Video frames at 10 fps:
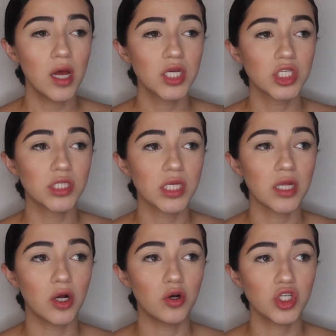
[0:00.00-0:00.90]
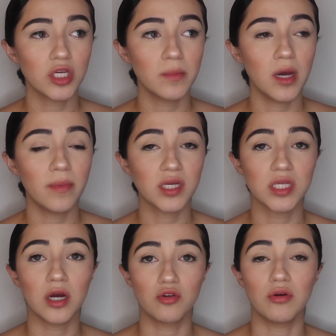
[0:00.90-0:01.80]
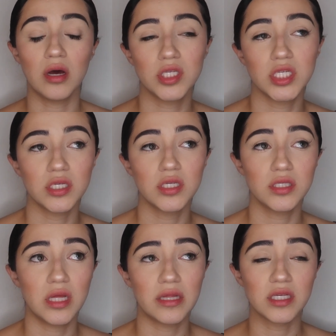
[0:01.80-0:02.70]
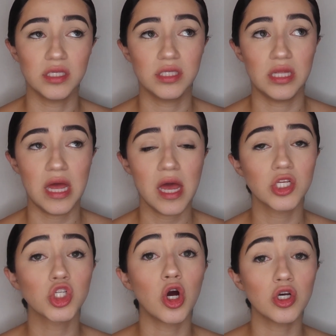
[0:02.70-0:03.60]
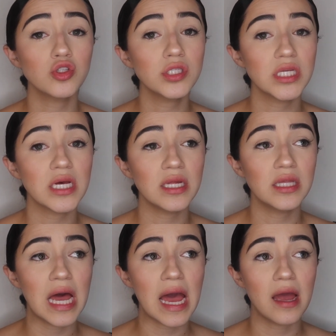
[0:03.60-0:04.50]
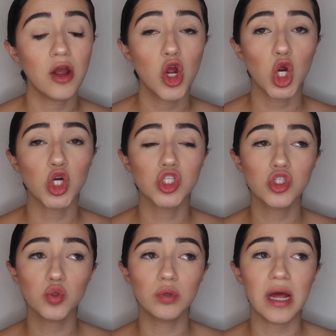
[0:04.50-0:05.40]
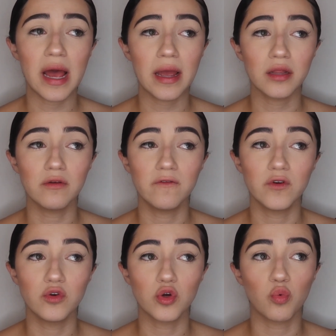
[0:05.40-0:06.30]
She said, oh, she kicked me out because he got new couches, like this and that. And she also said that her sister would hide the food or